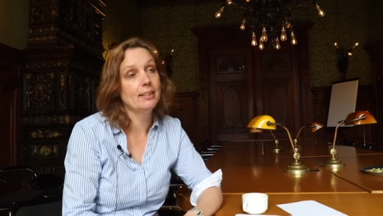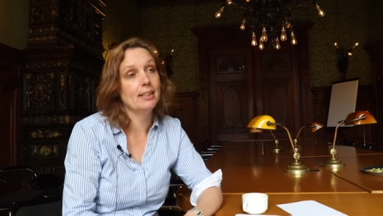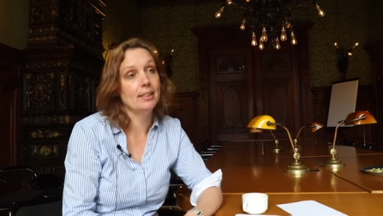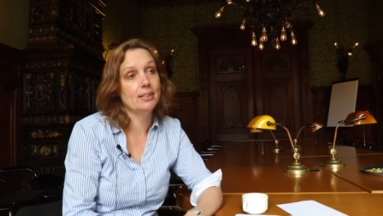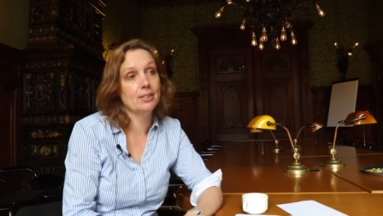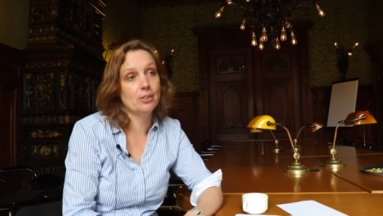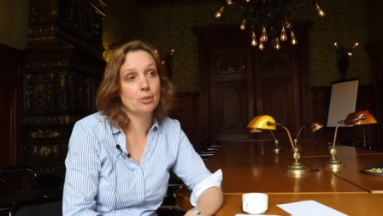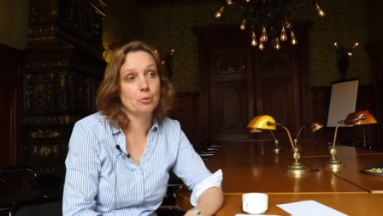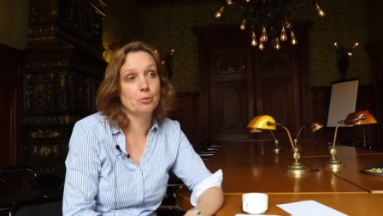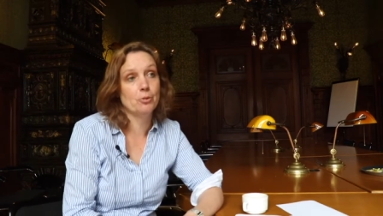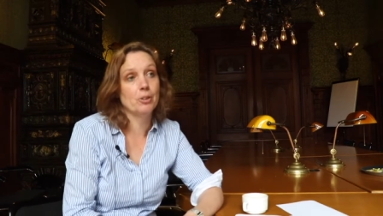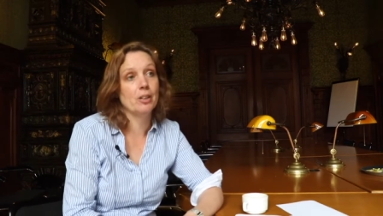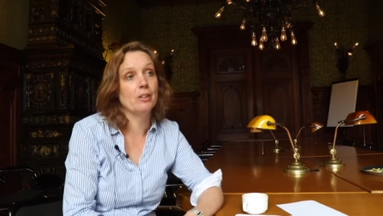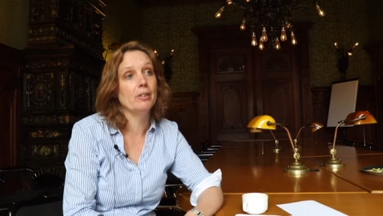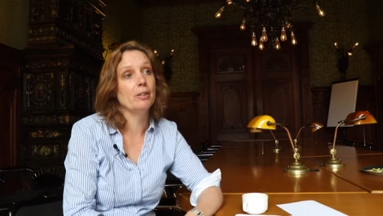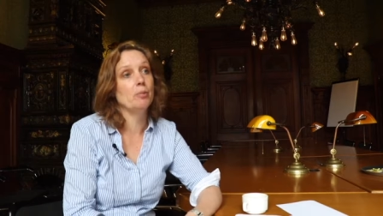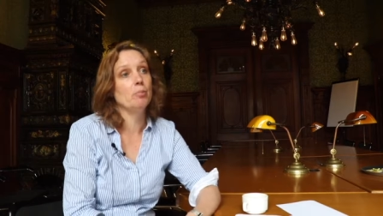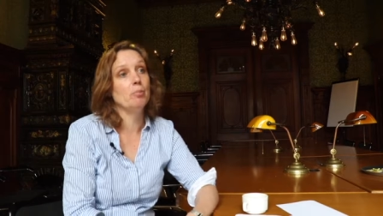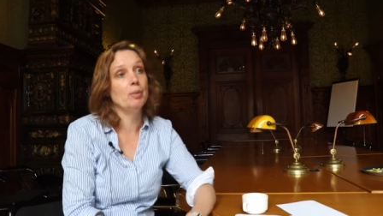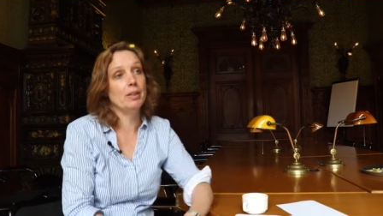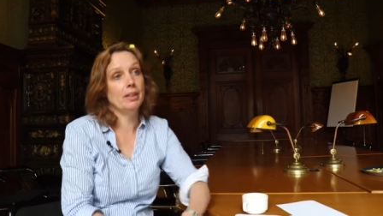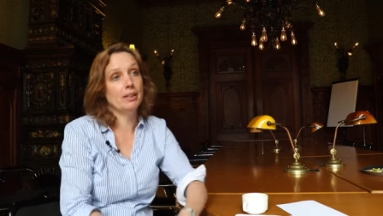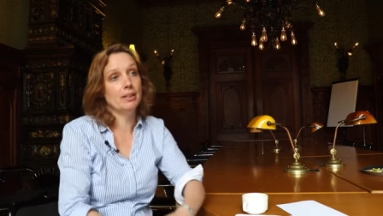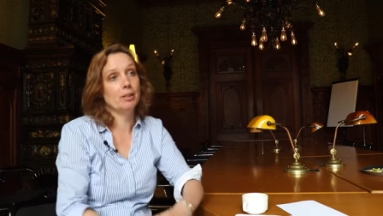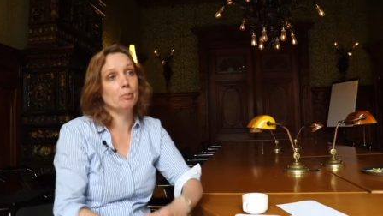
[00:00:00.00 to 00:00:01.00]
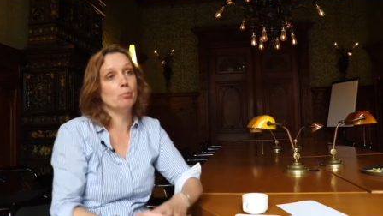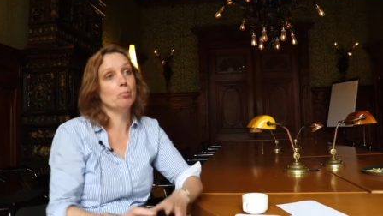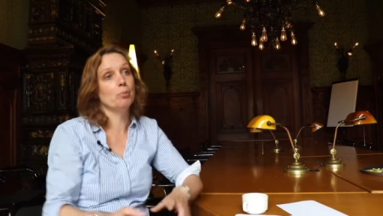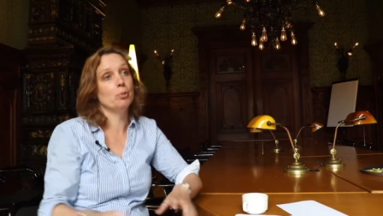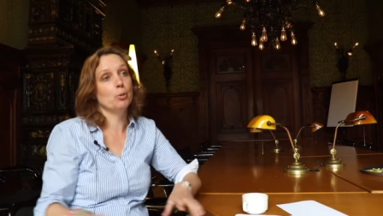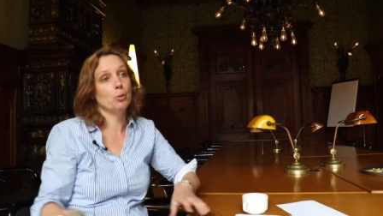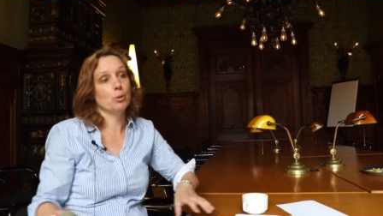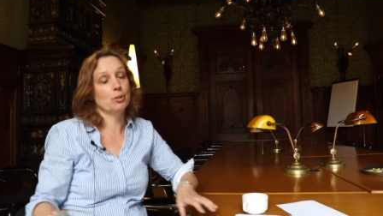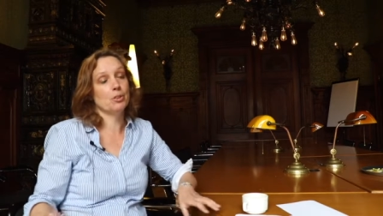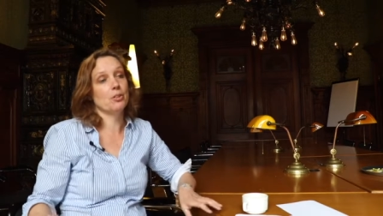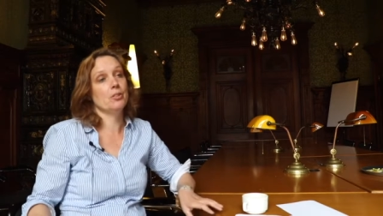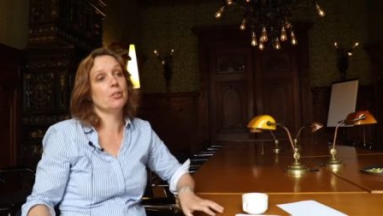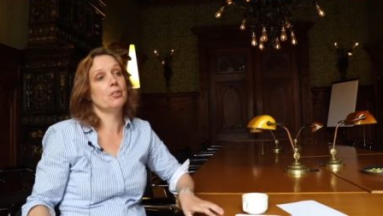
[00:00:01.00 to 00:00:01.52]
That's a very big
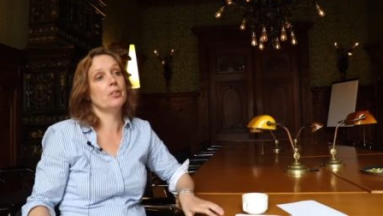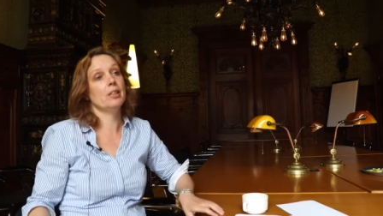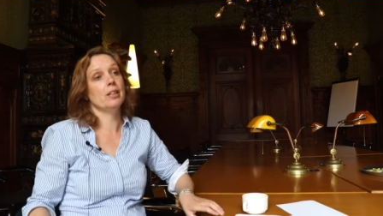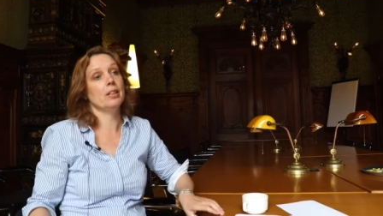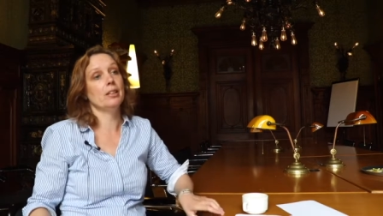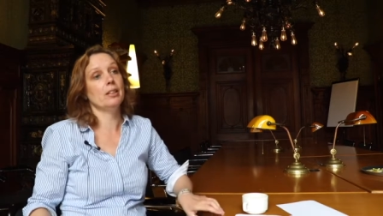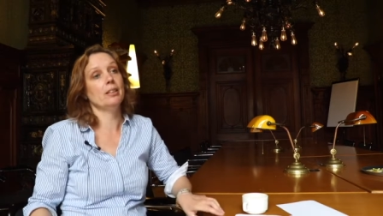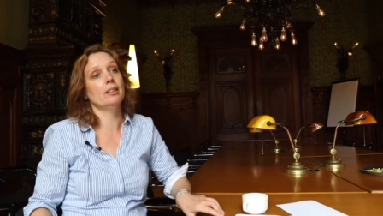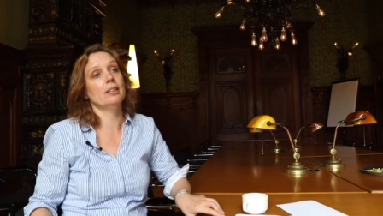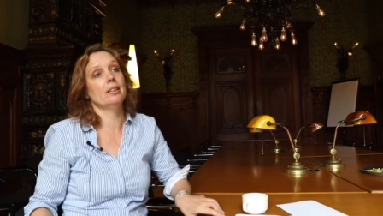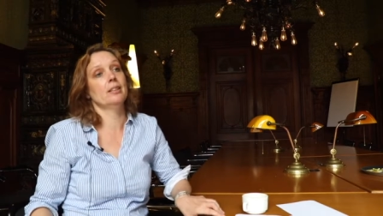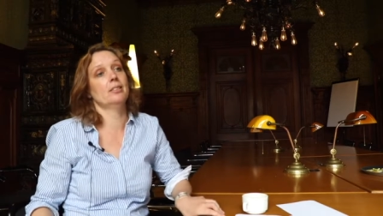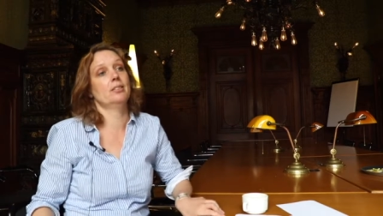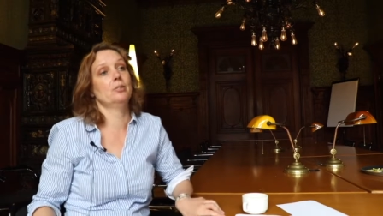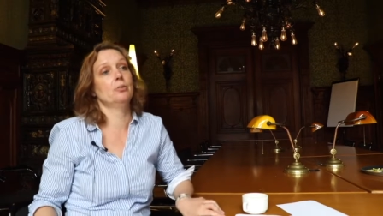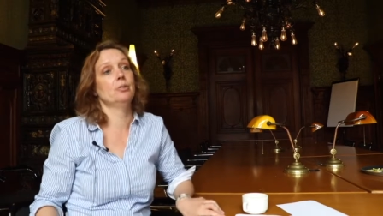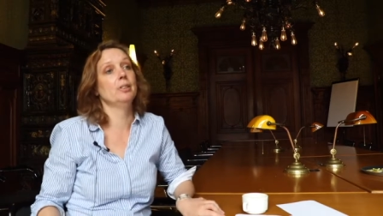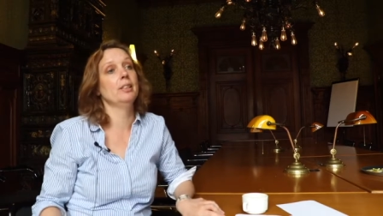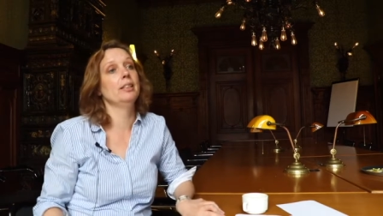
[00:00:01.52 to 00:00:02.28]
important thing that's